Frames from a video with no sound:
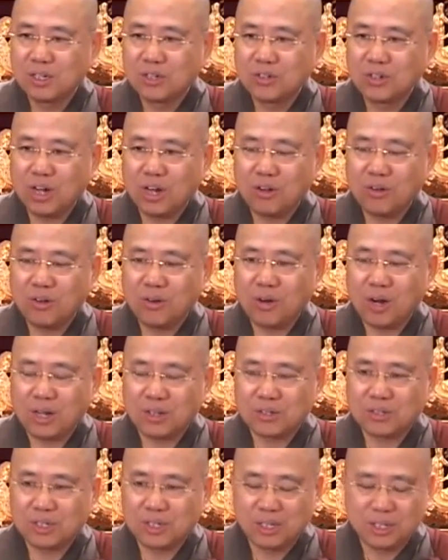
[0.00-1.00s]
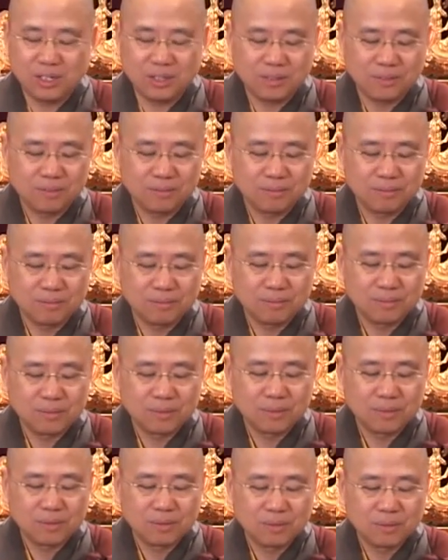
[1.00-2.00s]
generosity.
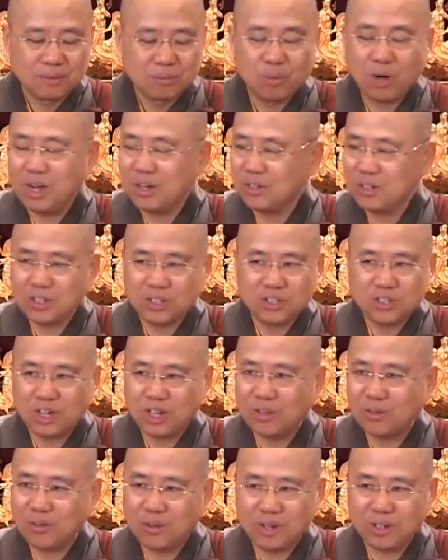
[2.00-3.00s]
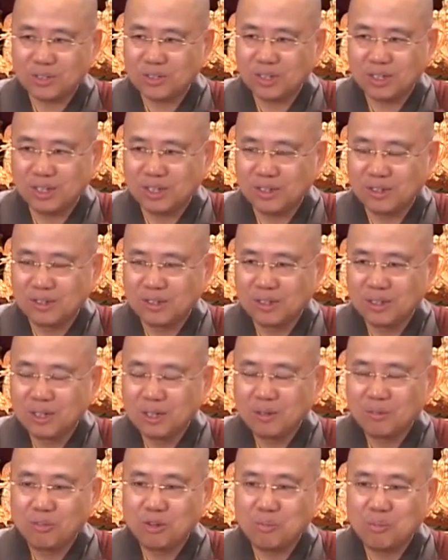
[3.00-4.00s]
Why just generosity?
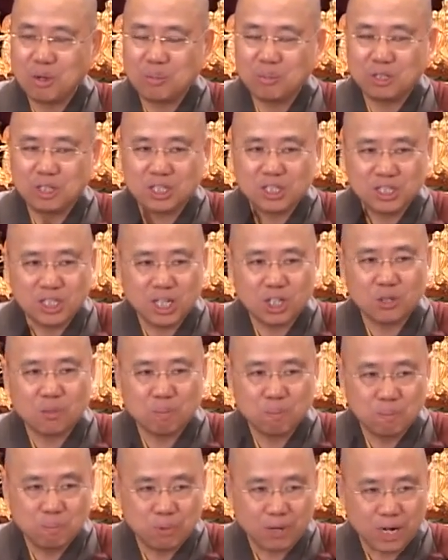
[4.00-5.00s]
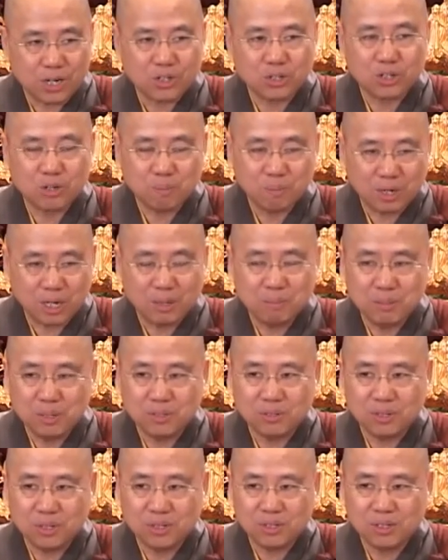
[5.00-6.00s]
Remember the 6 prajna
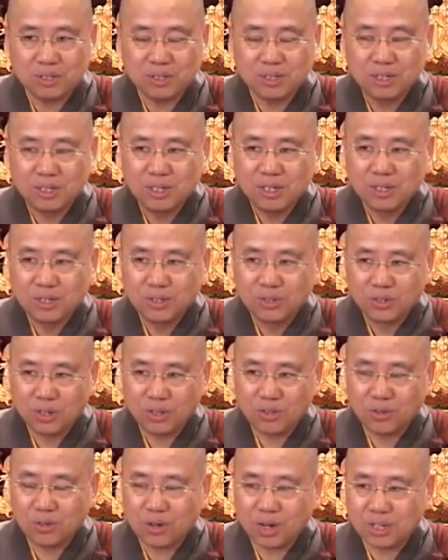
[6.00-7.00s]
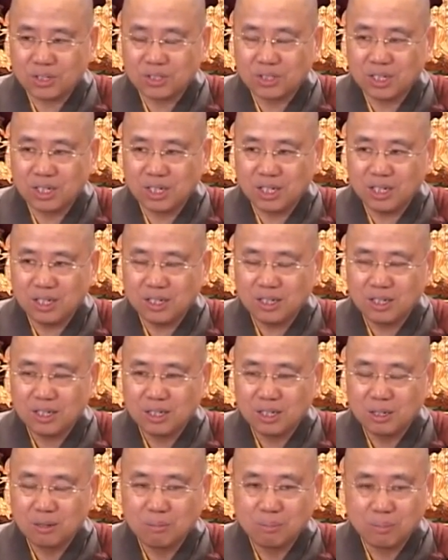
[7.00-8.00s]
paramitas? Generosity,
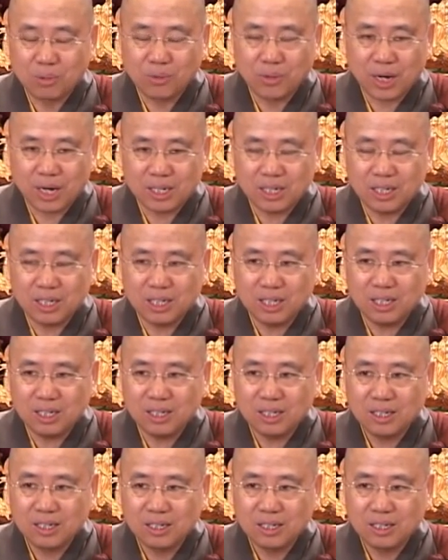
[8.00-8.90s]
morality,